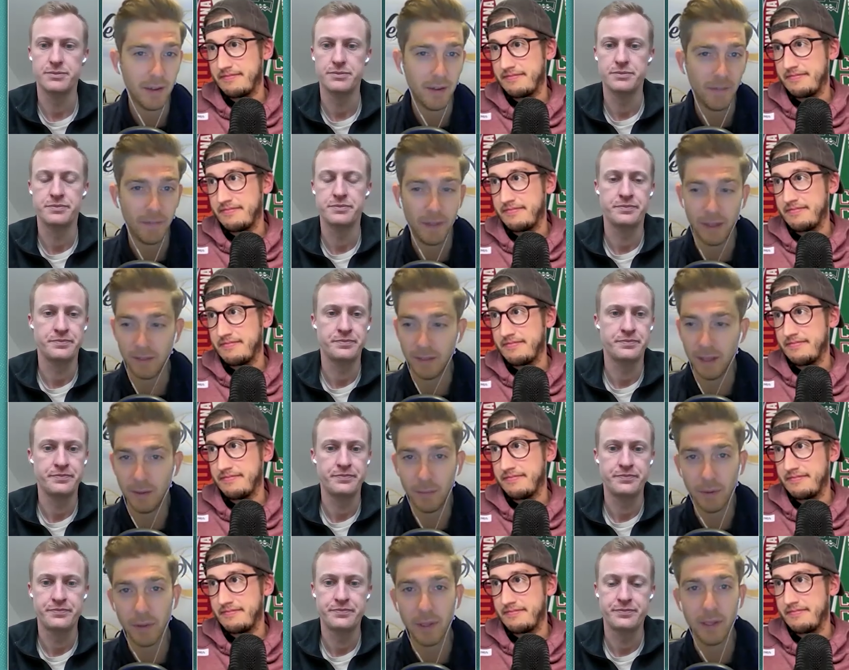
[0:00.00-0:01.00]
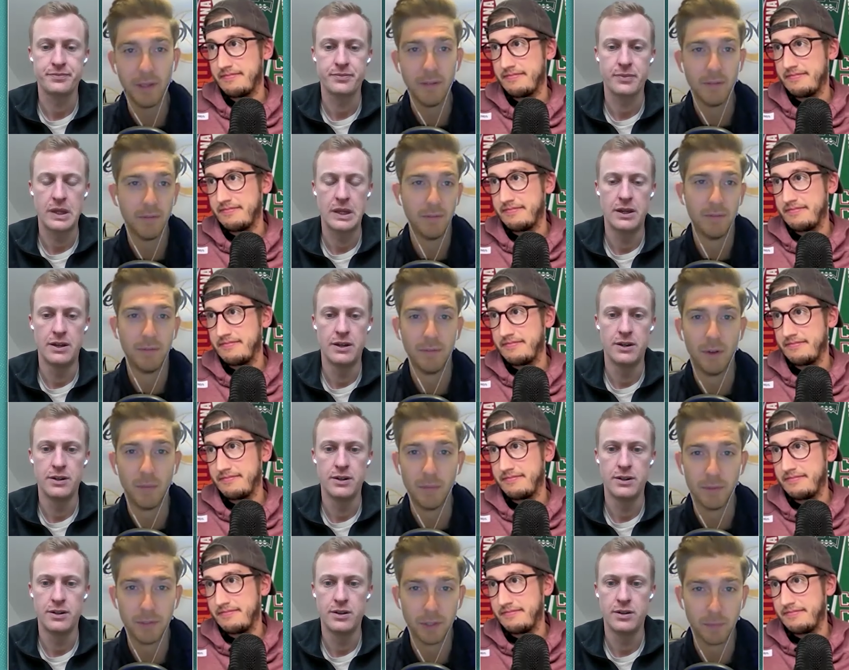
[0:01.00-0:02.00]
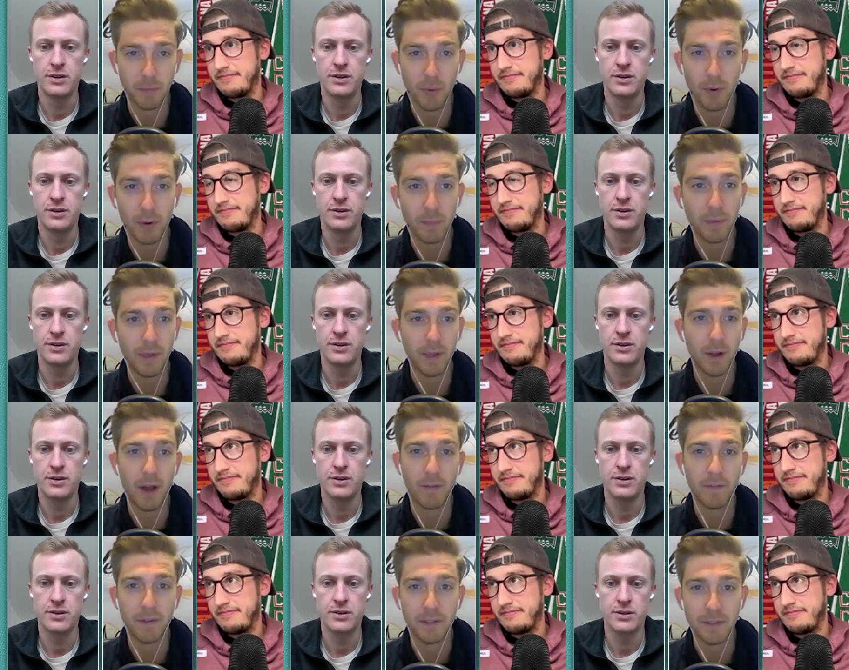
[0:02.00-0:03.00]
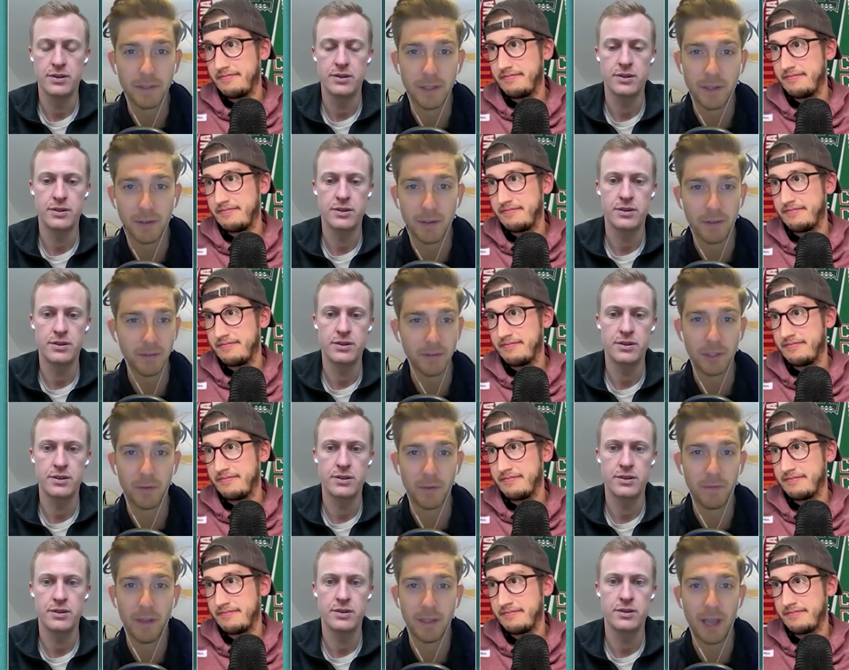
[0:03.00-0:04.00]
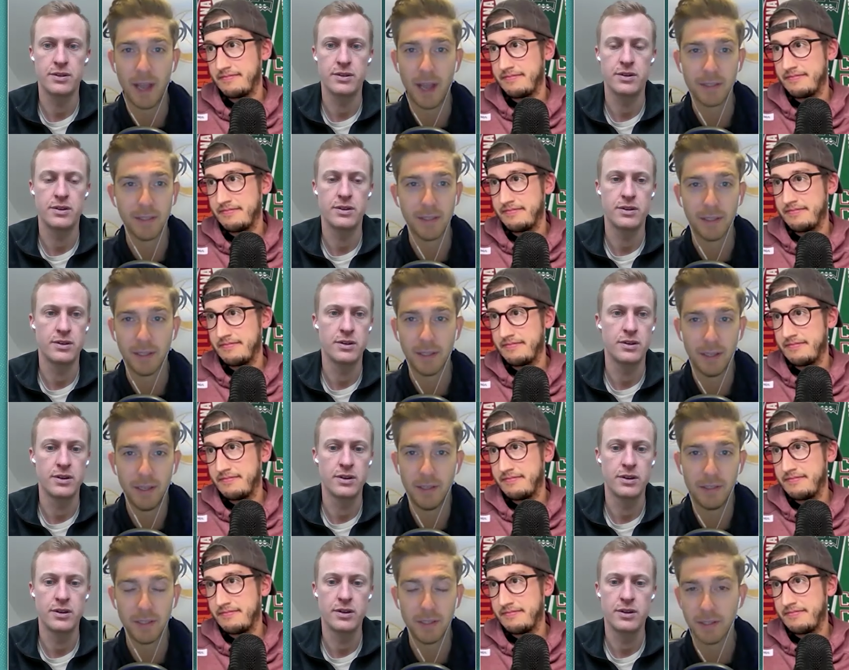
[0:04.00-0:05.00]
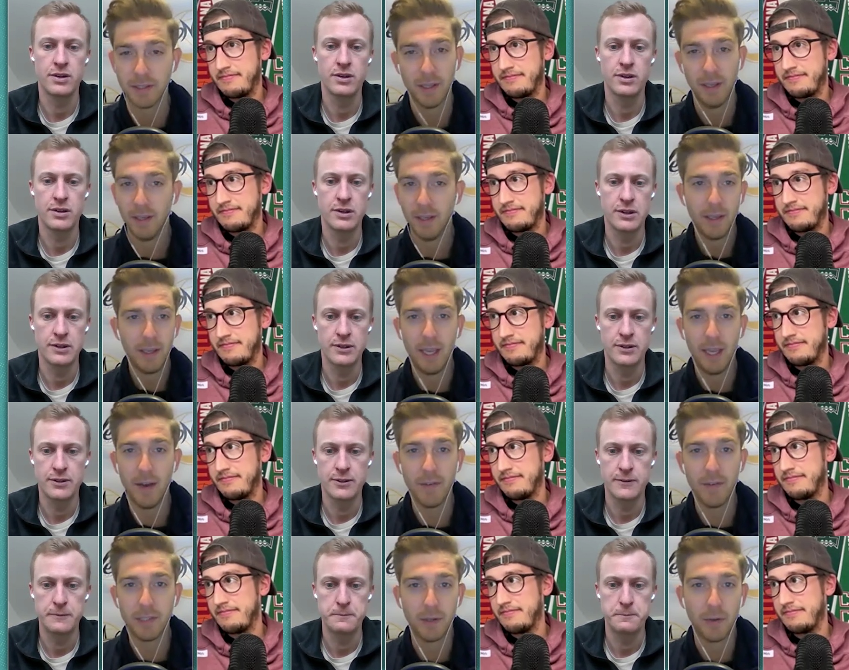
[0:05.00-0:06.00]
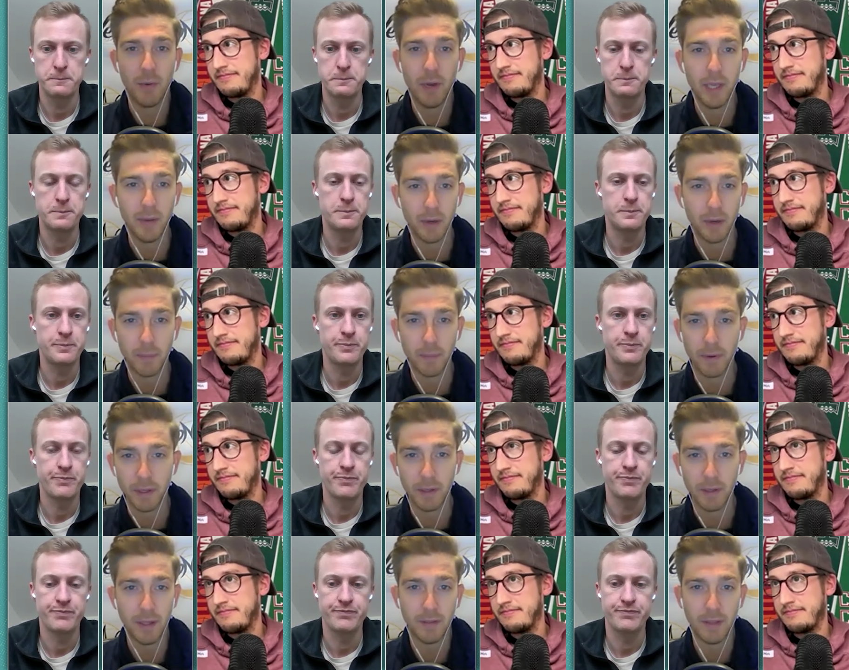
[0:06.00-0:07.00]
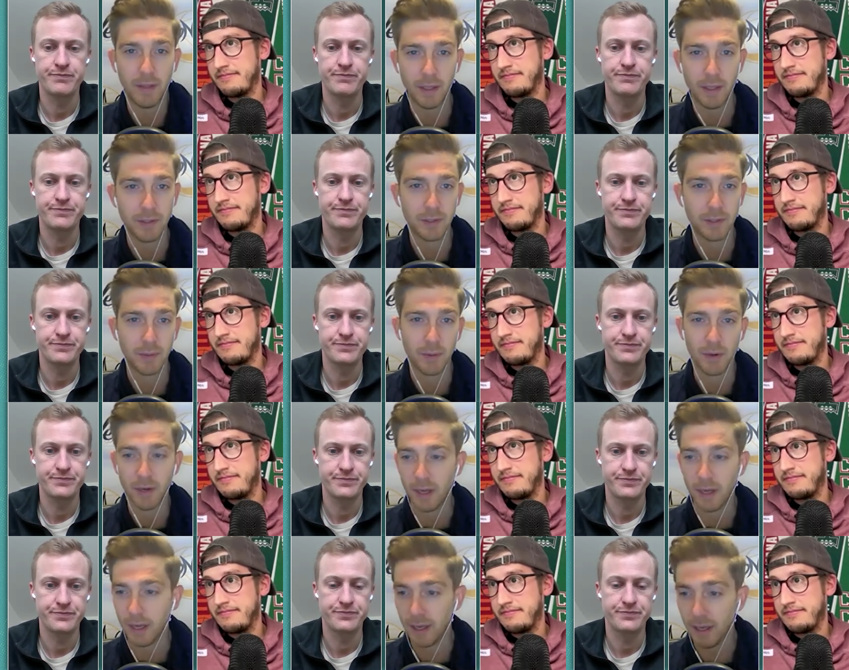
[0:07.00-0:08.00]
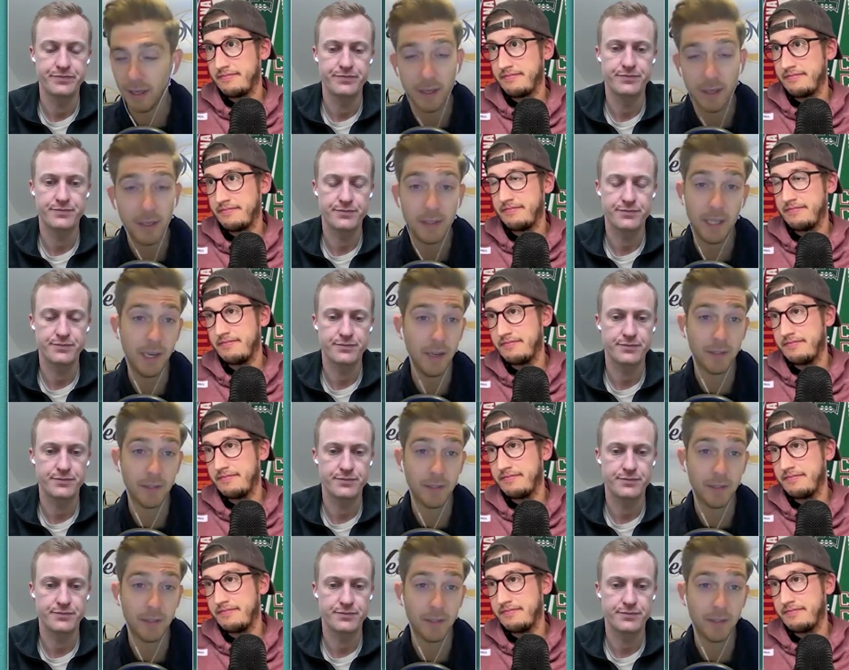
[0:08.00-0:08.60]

Speaker 1: they they really almost look bored playing offense. They're so fantastic. It's just every single way you want to put it, they, they can score. Uh, San Diego